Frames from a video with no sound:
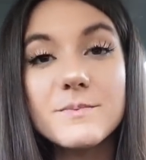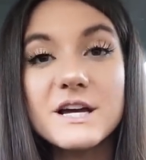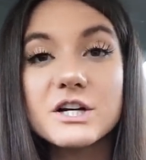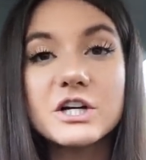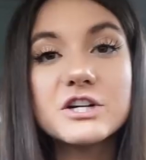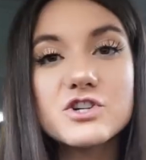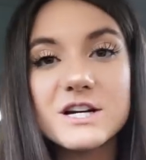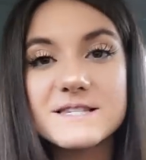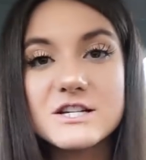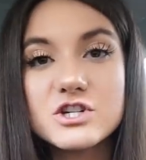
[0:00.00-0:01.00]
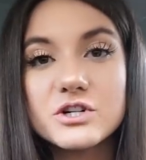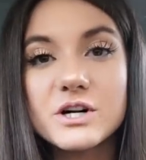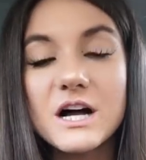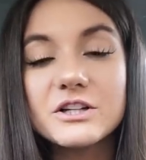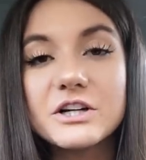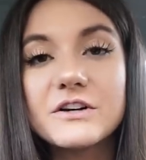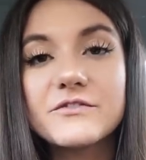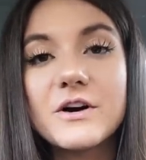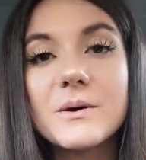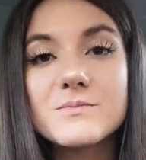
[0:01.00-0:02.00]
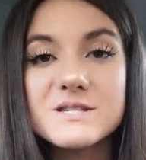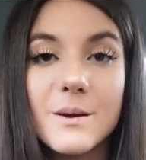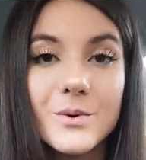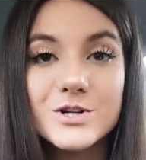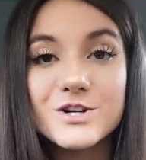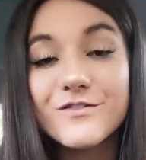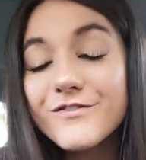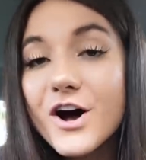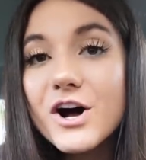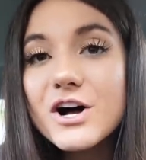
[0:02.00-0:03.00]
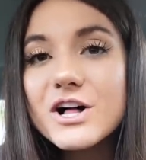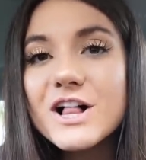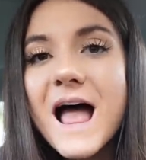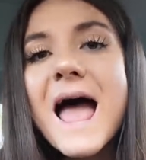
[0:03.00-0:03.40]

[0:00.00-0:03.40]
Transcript: be a good transitional color from summer to fall.